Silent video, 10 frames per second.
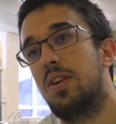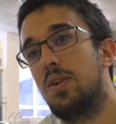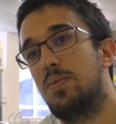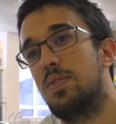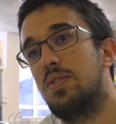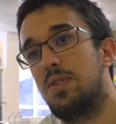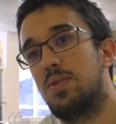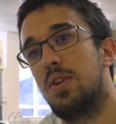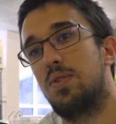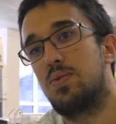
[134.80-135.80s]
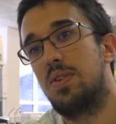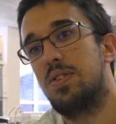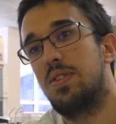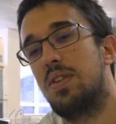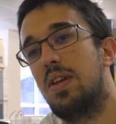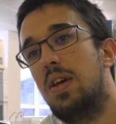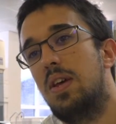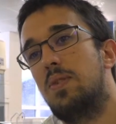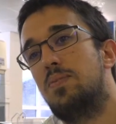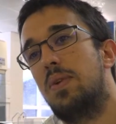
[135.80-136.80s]
carbon geosequestration,
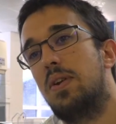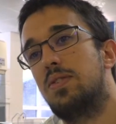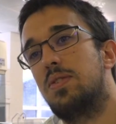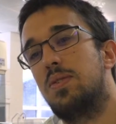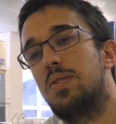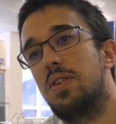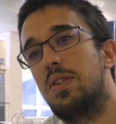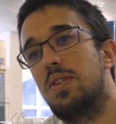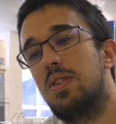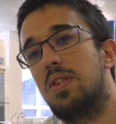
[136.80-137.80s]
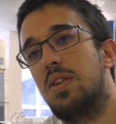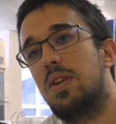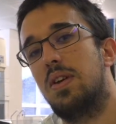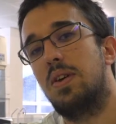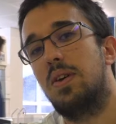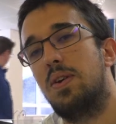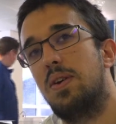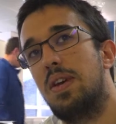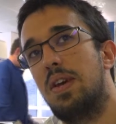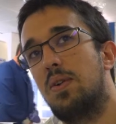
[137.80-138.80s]
but also in
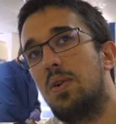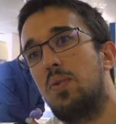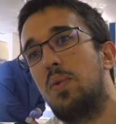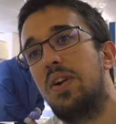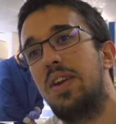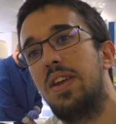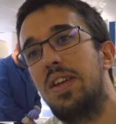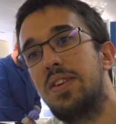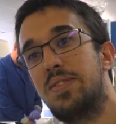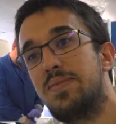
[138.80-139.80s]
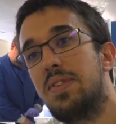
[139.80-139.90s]
groundwater heating.